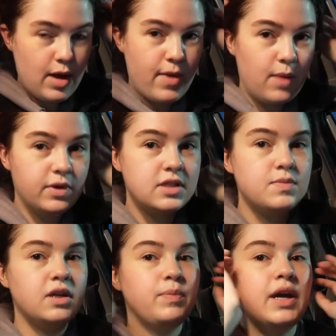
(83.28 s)
my mom wants
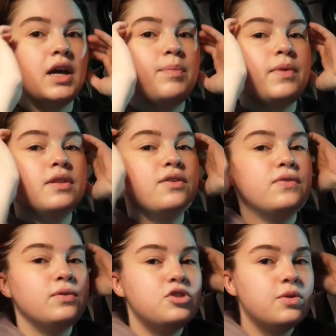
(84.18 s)
me to pick up the
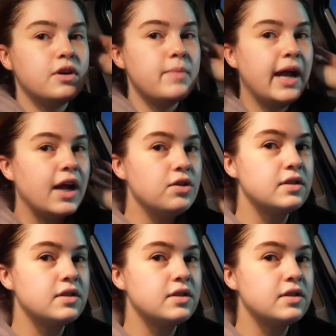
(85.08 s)
food she ordered. My hair